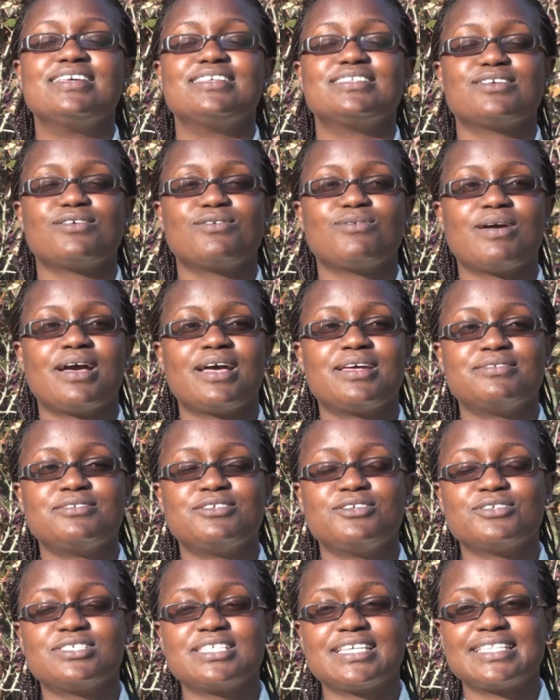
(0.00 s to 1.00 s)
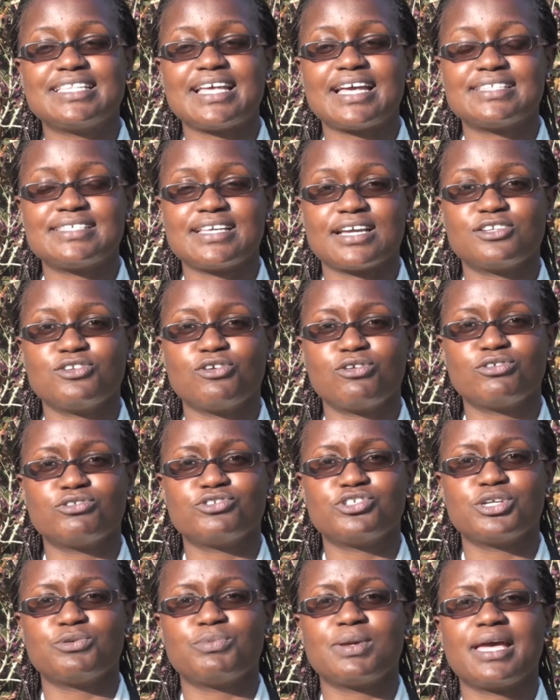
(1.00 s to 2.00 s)
So, and using that
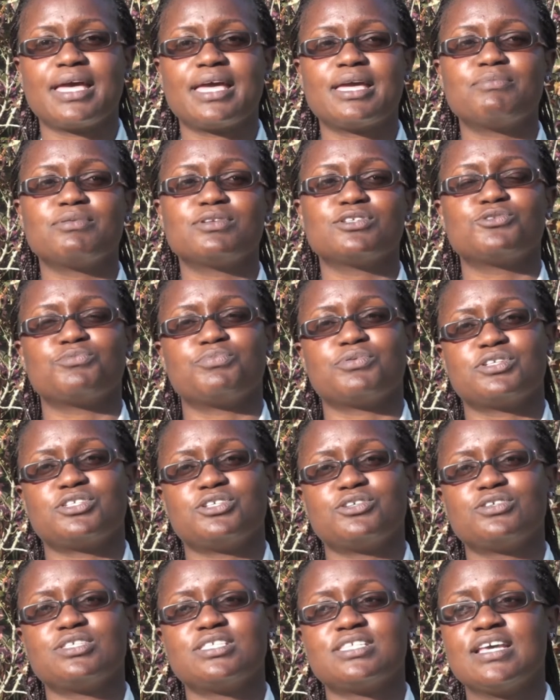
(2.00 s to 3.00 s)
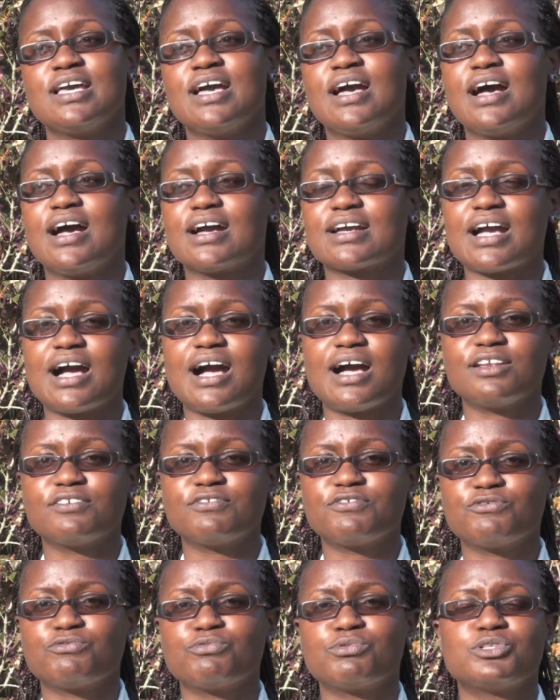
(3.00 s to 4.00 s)
technology, we are able to produce a
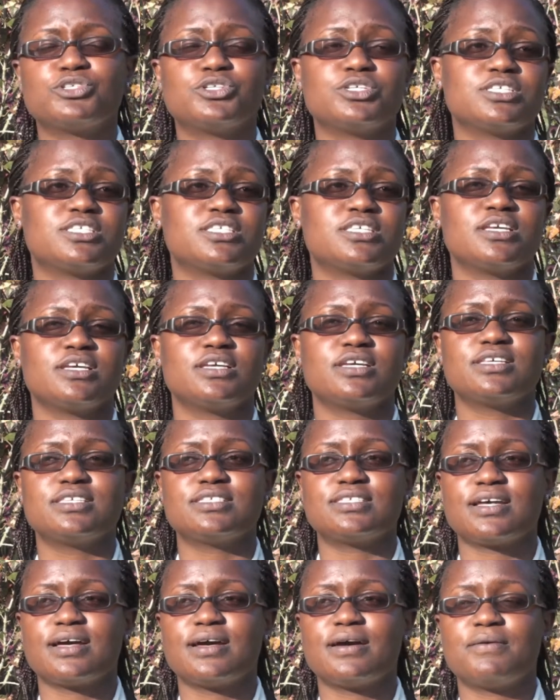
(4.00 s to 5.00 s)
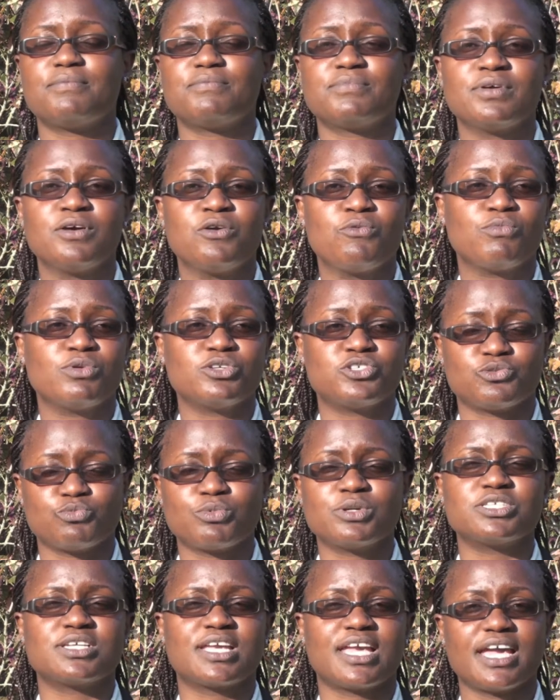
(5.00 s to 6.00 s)
calf which is
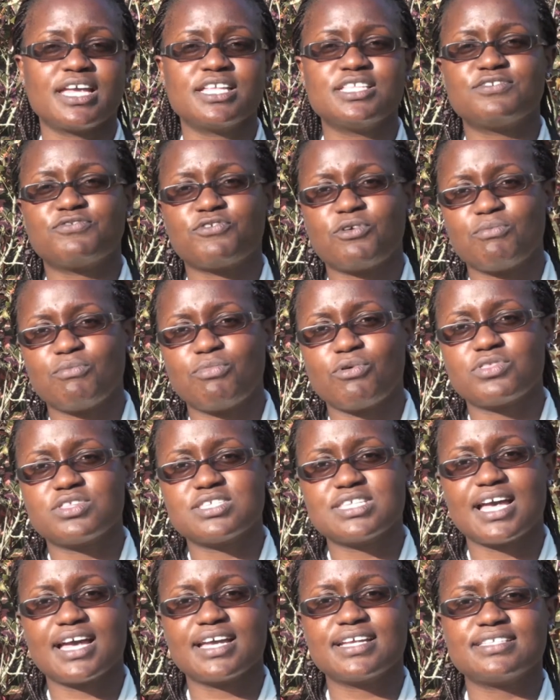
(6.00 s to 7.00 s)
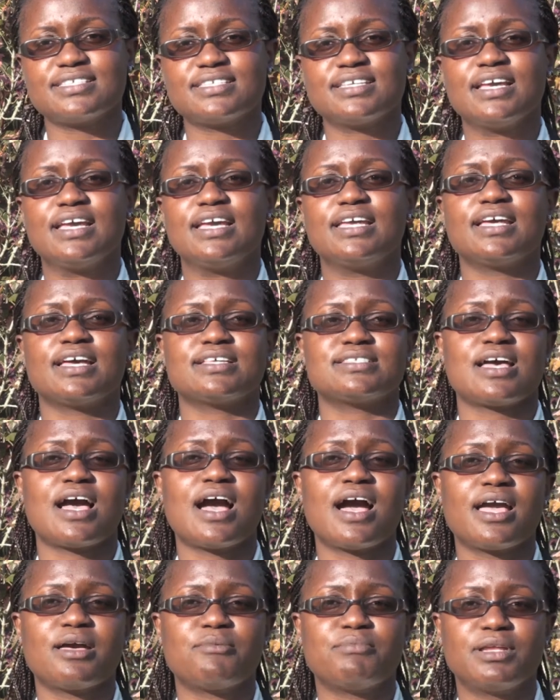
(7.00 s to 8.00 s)
which gains from both sides. It has
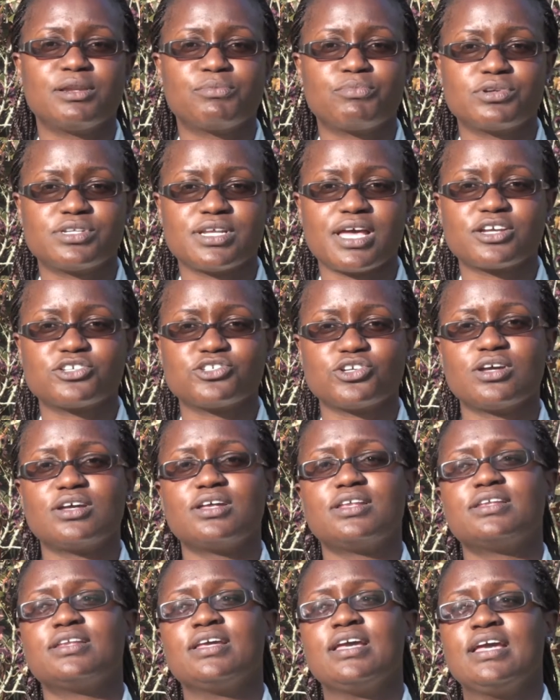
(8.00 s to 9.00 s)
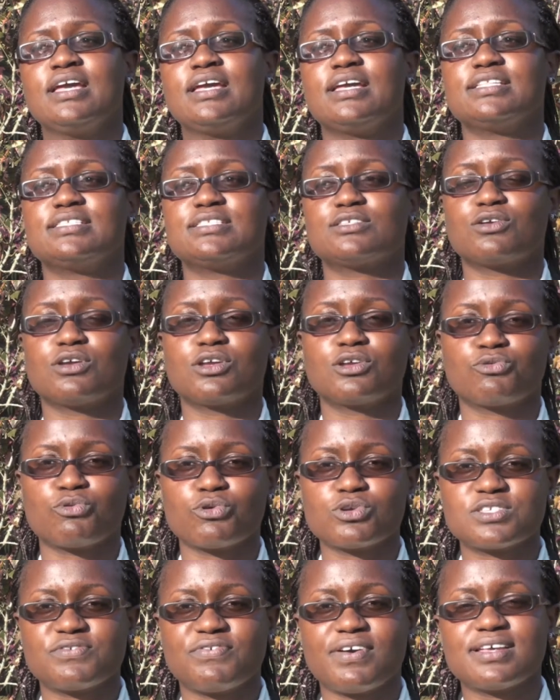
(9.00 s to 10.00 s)
higher milk production, it
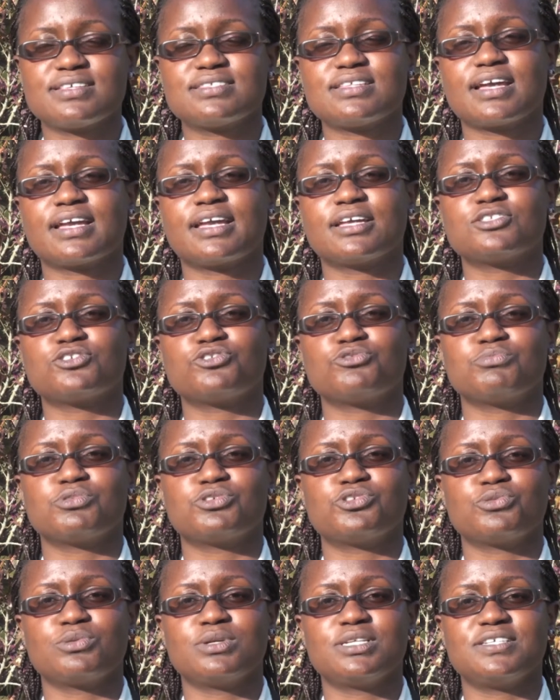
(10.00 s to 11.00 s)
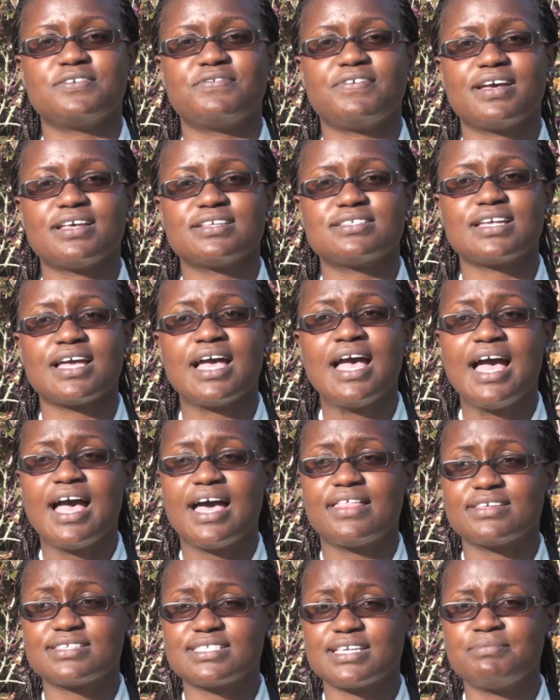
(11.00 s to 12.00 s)
grows faster, gets to maturity faster.
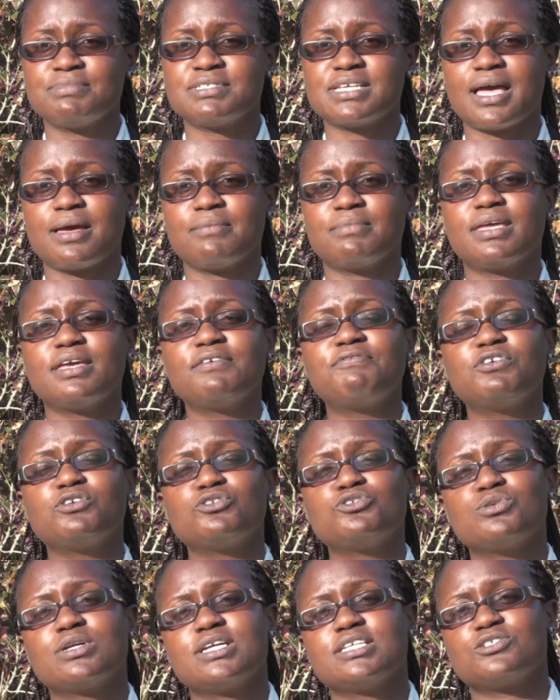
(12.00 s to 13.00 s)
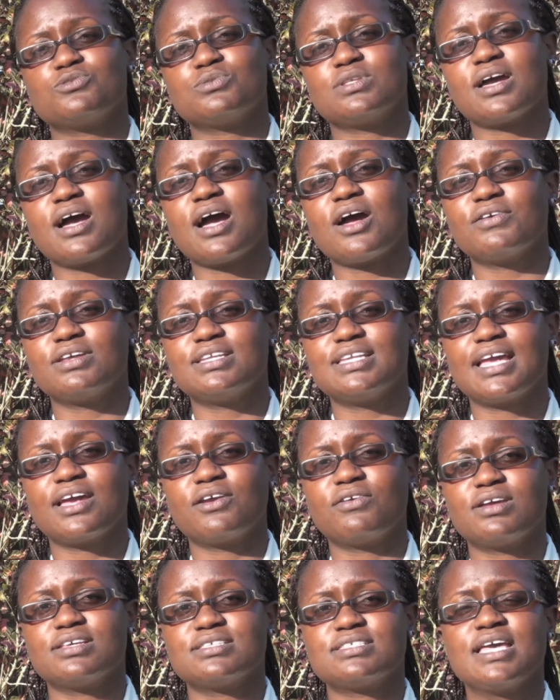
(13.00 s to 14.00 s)
At the same time, if you took it to the arid
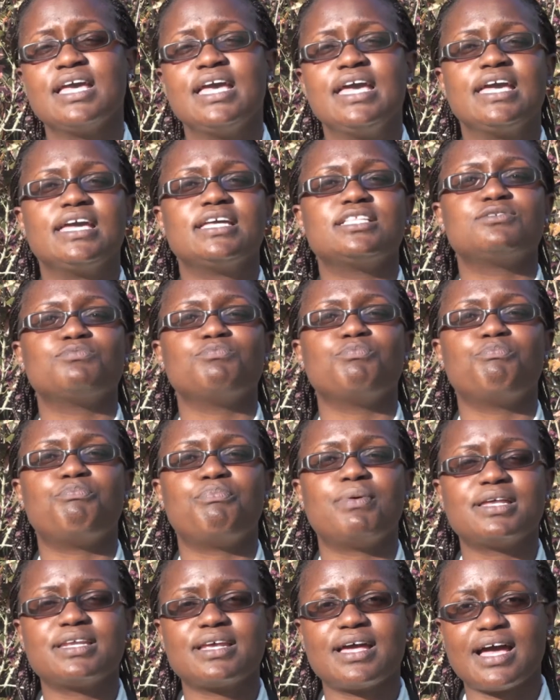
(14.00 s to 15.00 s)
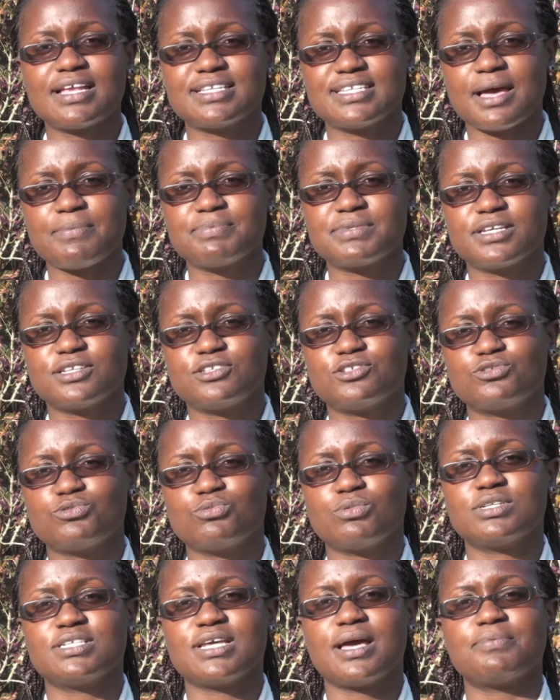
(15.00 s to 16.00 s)
areas, it's better adapted
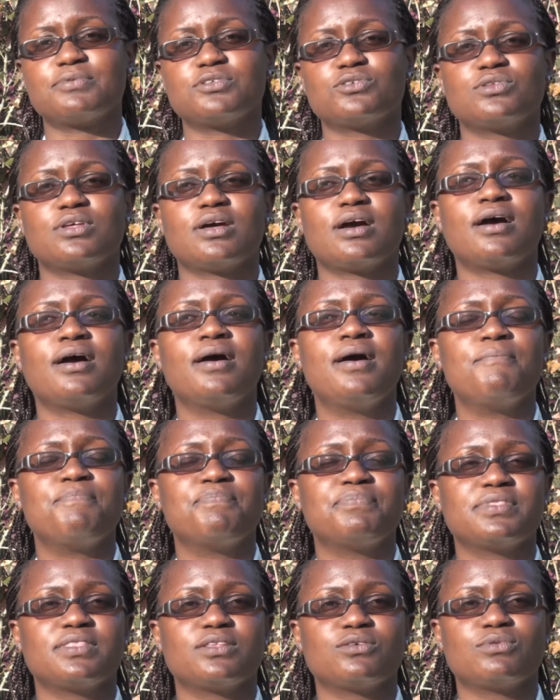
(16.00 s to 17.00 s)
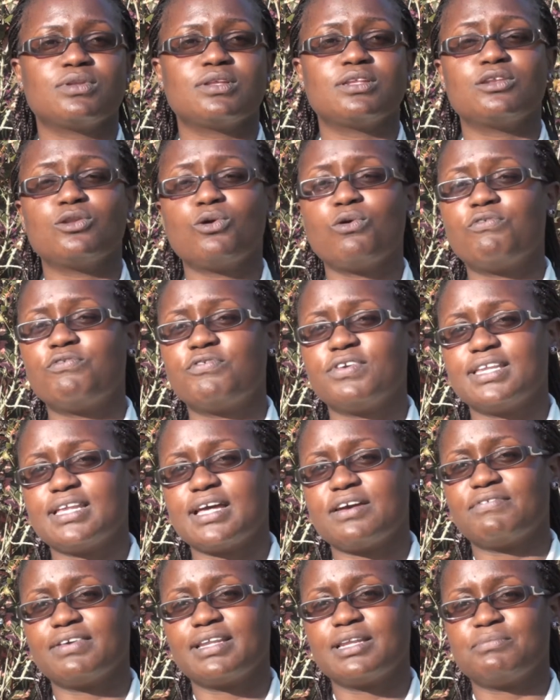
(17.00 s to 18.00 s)
to the low feed
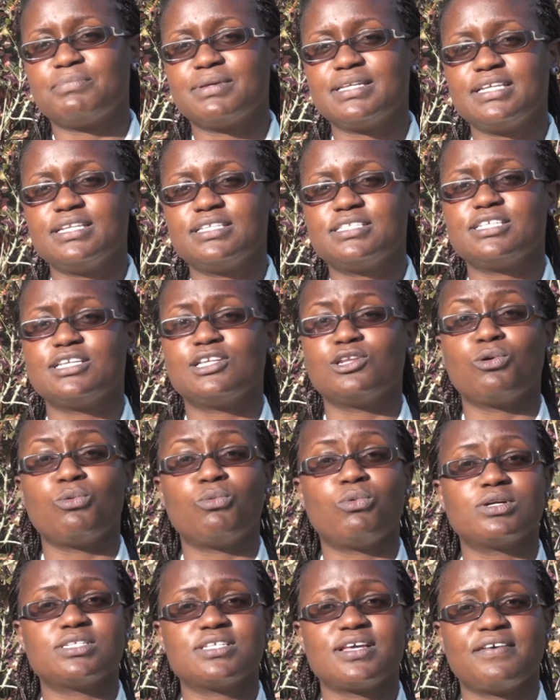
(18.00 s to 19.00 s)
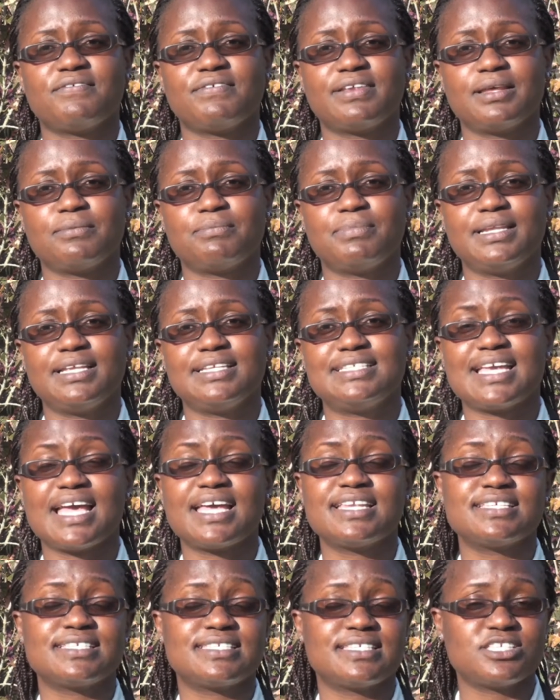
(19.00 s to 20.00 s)
availability, low water availability,
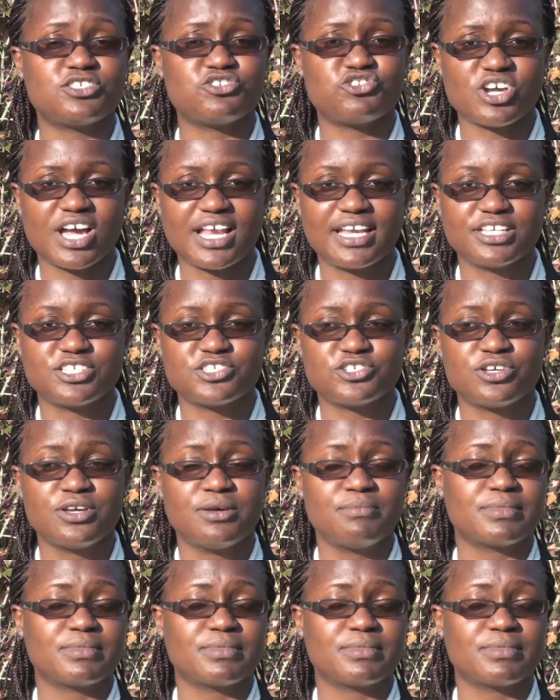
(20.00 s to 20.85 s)
and disease challenge.